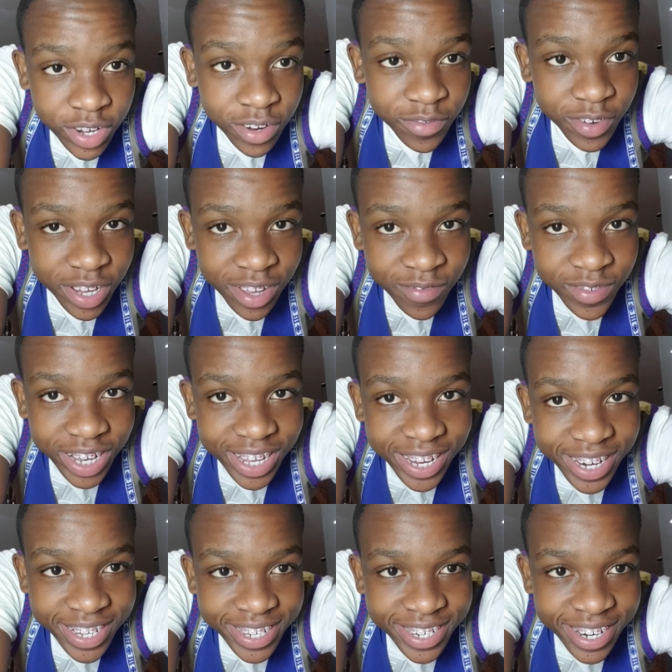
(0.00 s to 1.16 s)
forever it
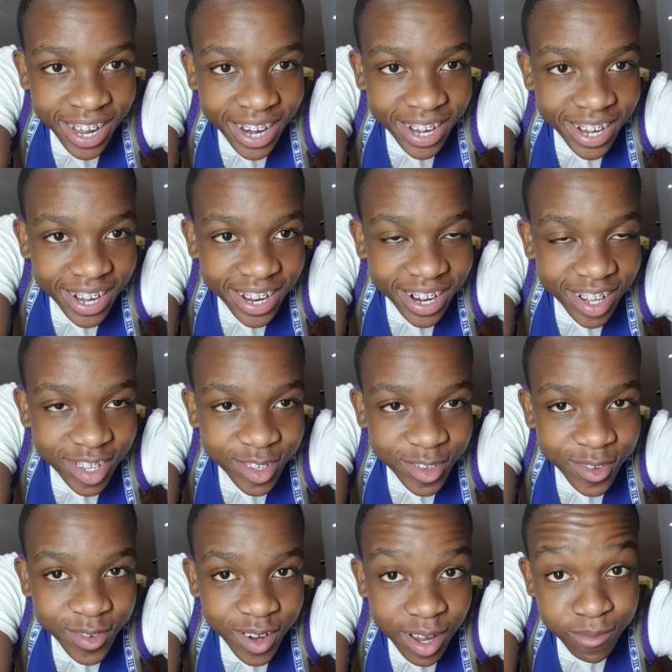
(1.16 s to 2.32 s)
is done
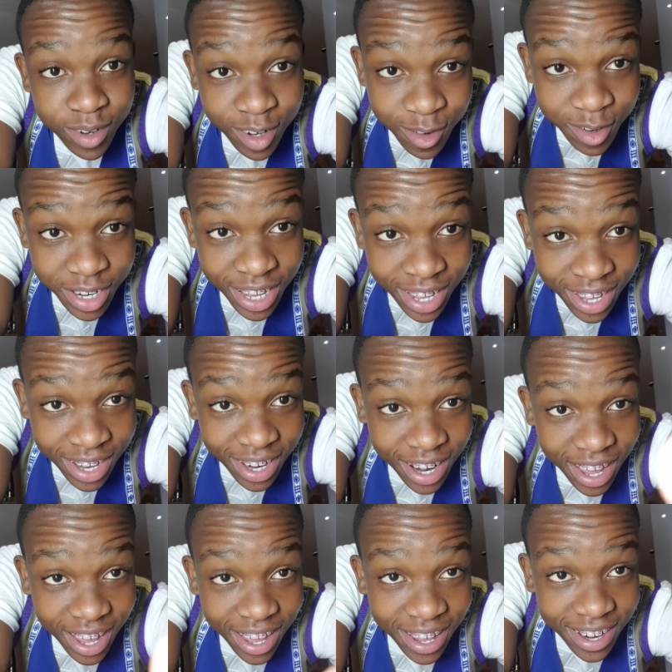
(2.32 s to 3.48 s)
so i'm gonna go dig in
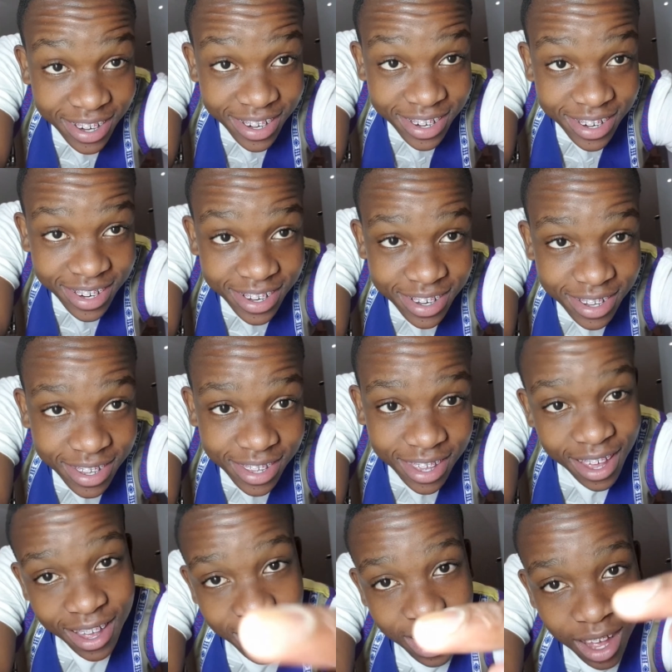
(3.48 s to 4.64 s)
and
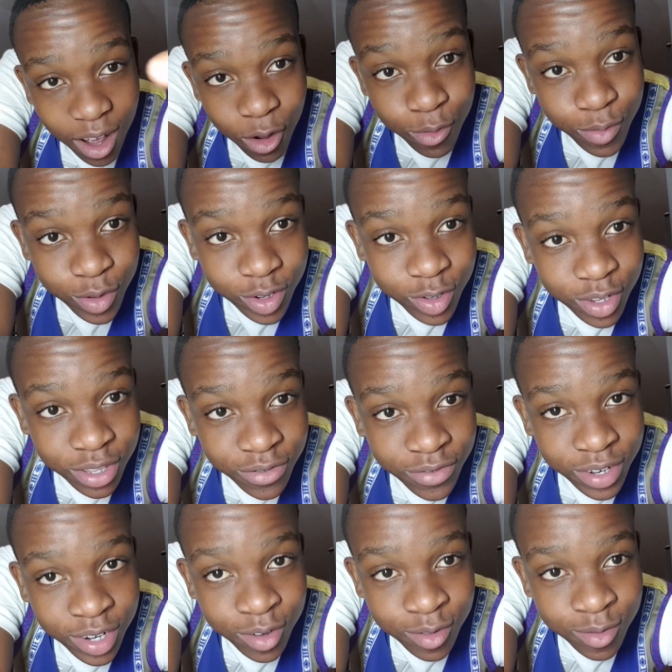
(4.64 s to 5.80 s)
yeah i hope you enjoyed the
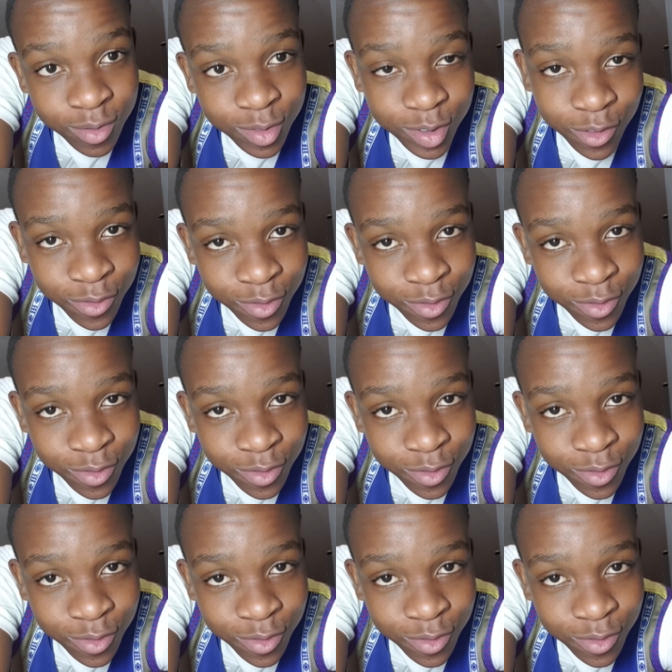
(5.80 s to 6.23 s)
video so